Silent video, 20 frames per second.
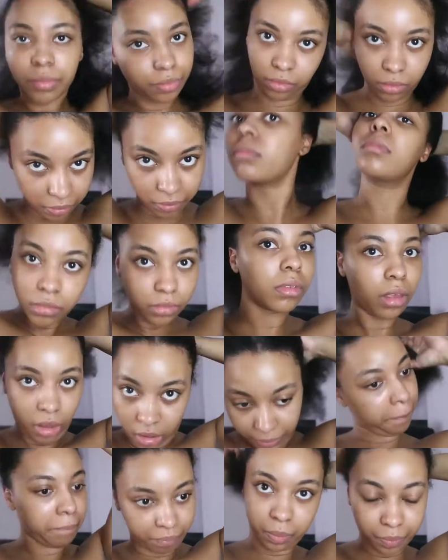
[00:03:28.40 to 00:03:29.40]
sure everything
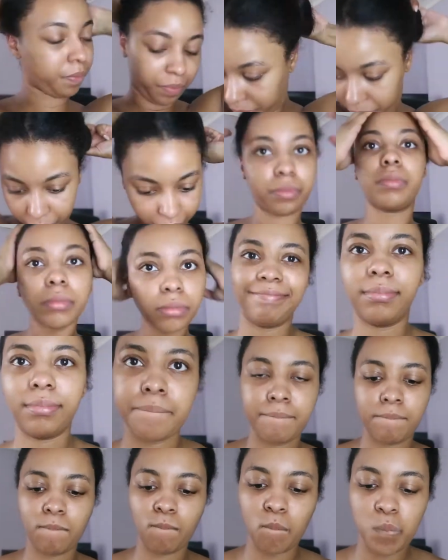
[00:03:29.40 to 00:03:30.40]
is like kind of
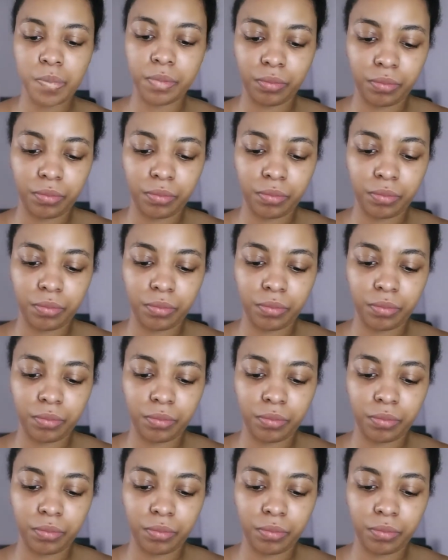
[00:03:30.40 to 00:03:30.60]
straight.